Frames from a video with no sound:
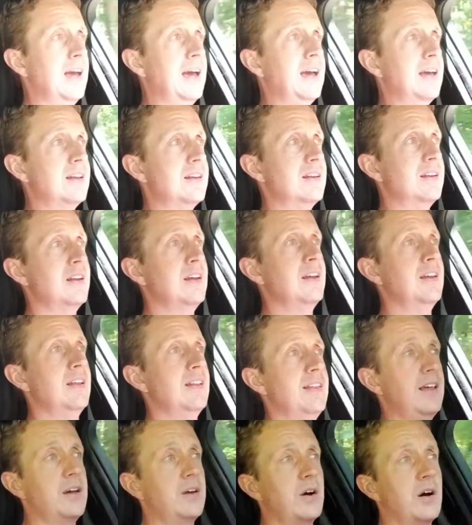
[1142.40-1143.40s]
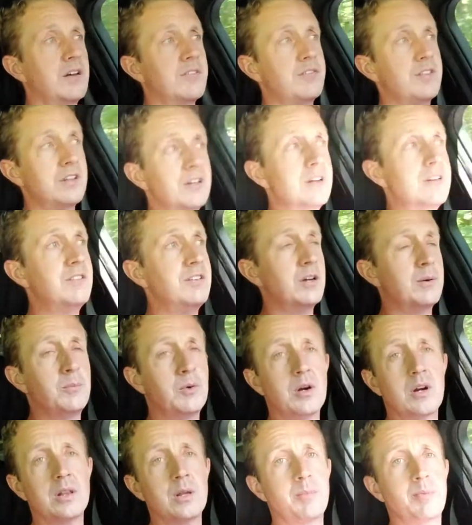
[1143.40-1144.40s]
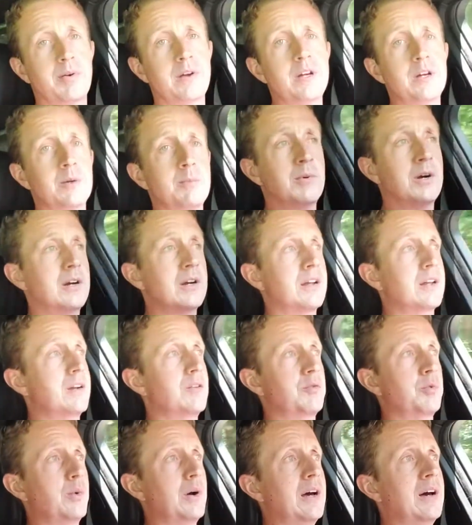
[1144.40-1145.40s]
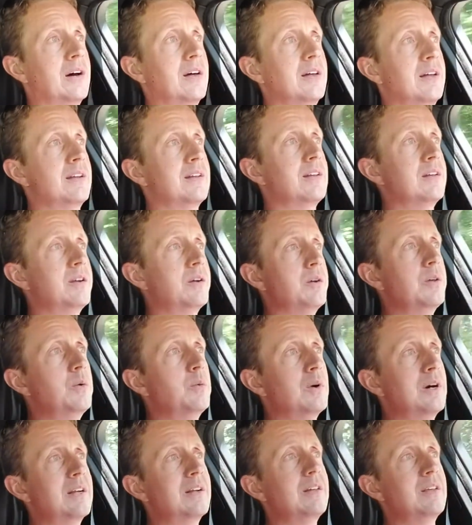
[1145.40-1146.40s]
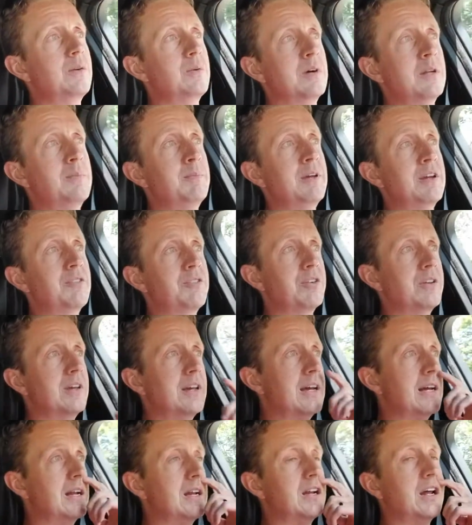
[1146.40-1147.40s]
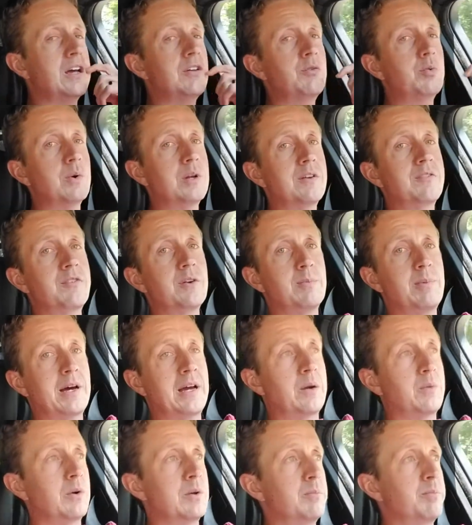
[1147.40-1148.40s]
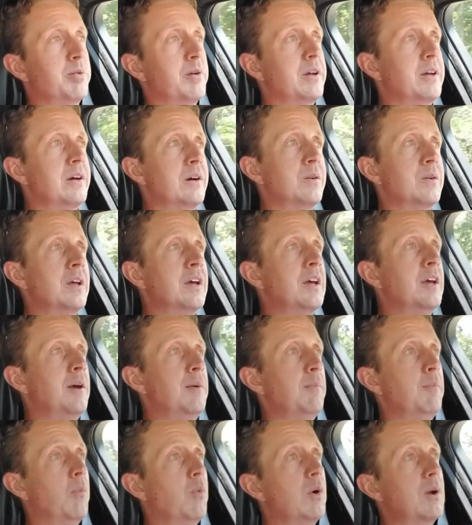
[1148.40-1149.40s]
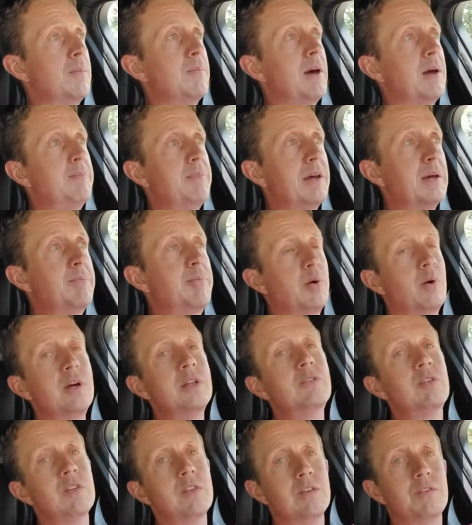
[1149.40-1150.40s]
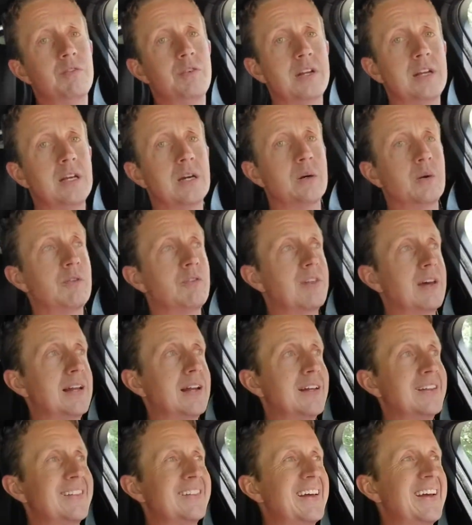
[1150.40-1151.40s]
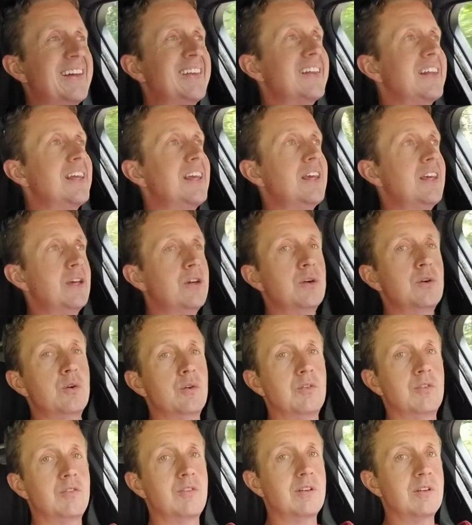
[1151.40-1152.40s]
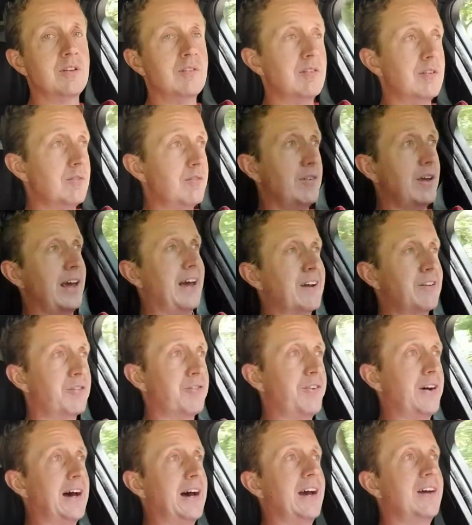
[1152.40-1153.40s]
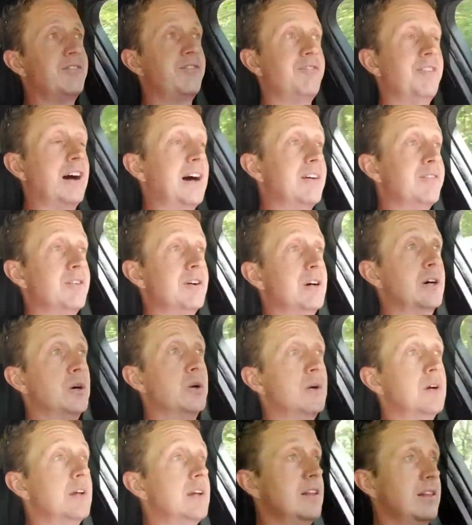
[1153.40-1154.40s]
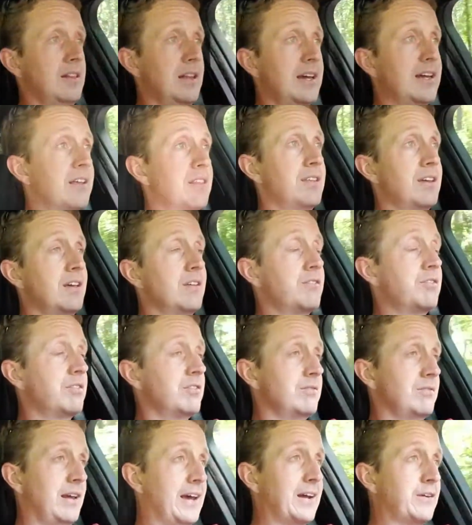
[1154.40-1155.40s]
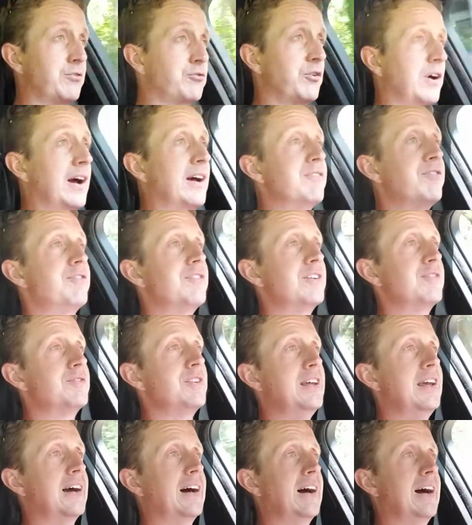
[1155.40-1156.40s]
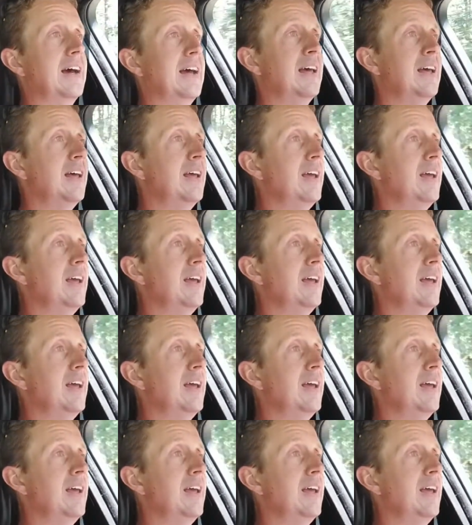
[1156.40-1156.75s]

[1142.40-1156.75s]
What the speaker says: and they cost a good deal more in the pre-owned market as well. And you know, you want to make sure you get a nice one if you're buying one pre-owned. One of my big points of this video is that a lightly used X5 5.0 like this, xDrive 50i,